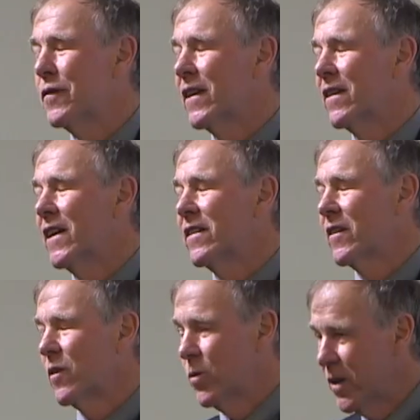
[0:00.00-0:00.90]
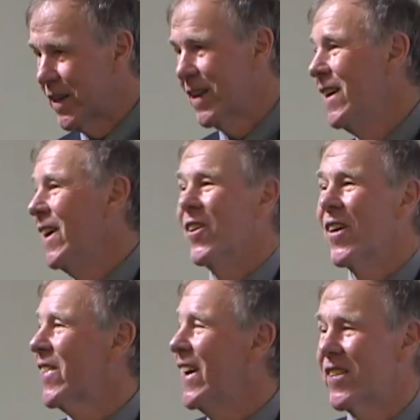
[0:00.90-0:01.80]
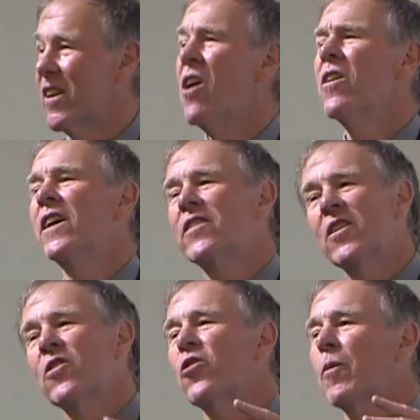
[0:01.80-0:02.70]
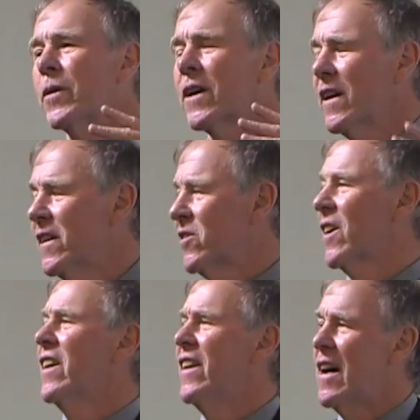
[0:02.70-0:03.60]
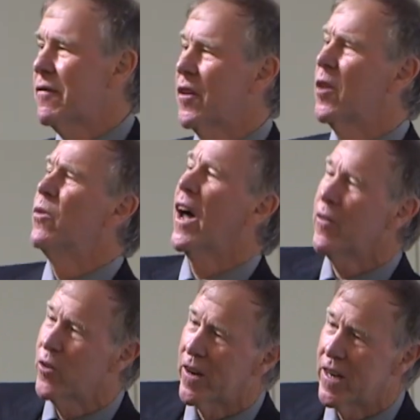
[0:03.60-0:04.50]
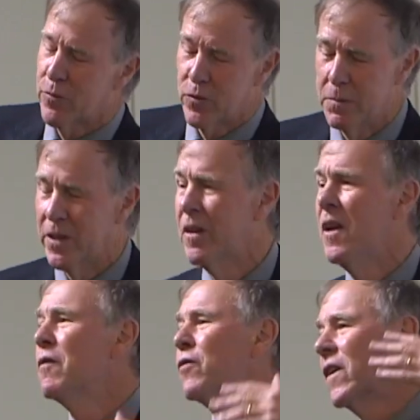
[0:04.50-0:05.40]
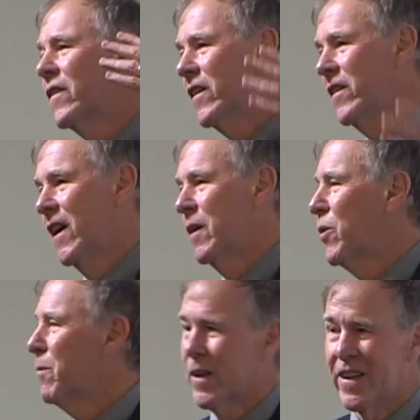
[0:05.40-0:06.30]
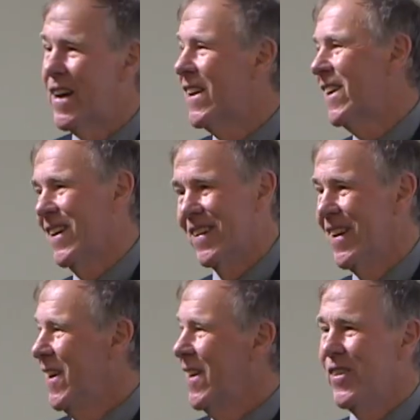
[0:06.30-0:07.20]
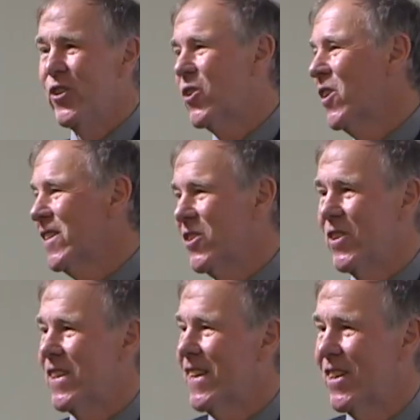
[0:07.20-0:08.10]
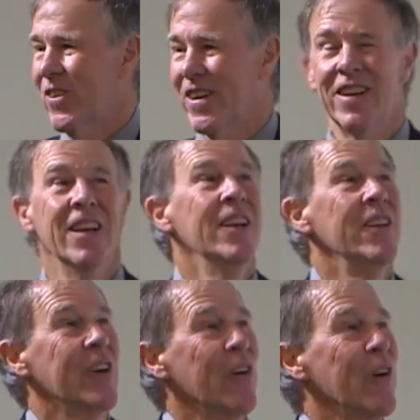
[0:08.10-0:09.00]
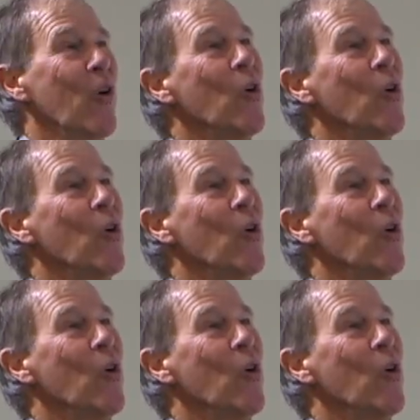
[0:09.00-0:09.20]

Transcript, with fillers: fat diet doesn't work. Not they said, oh no, it didn't drop the cholesterol enough and not, not enough women followed the diet properly. No, no, no. You can't do it that way. So we're